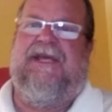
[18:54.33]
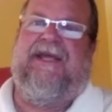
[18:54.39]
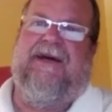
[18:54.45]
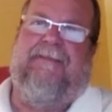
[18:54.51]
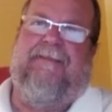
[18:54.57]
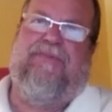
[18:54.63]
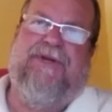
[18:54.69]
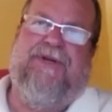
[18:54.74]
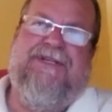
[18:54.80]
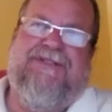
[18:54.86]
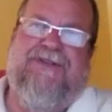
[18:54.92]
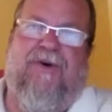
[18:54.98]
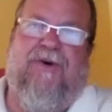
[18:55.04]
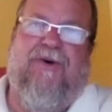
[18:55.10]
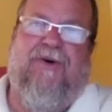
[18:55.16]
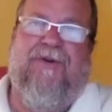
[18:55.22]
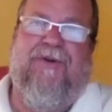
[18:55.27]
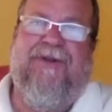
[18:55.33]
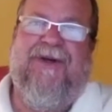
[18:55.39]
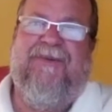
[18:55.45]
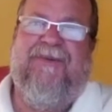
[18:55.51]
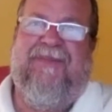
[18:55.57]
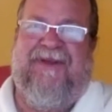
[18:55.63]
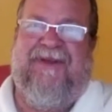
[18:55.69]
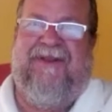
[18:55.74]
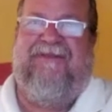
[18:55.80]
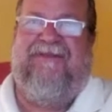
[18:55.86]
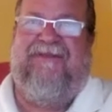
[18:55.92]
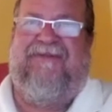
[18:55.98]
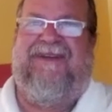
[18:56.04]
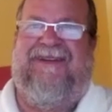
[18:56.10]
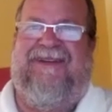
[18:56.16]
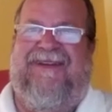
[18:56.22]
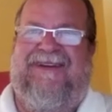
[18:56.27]
come pre-sold, but if
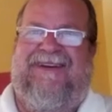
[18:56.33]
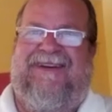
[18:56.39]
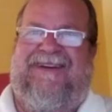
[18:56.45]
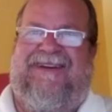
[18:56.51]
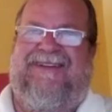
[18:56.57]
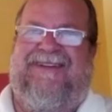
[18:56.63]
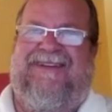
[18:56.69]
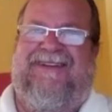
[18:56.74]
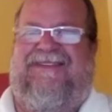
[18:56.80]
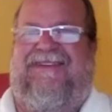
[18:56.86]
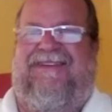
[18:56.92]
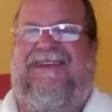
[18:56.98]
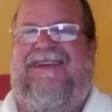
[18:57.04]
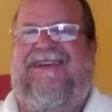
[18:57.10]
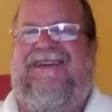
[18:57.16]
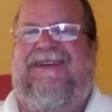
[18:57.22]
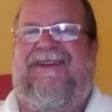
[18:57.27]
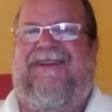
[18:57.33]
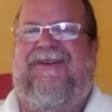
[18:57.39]
they could see,